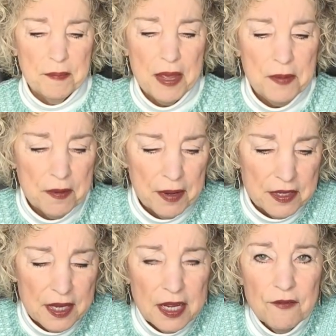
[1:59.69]
maybe in my
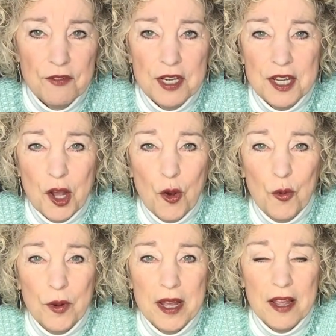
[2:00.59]
second
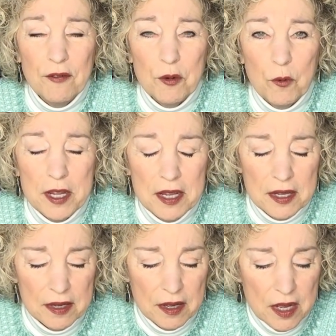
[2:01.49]
video every
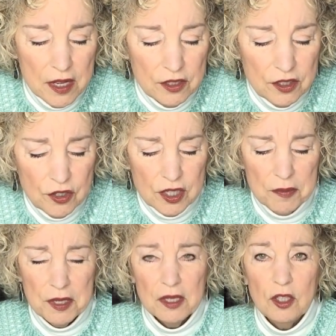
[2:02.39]
week do
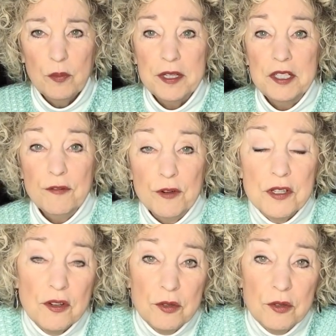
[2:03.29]
something a little bit different. So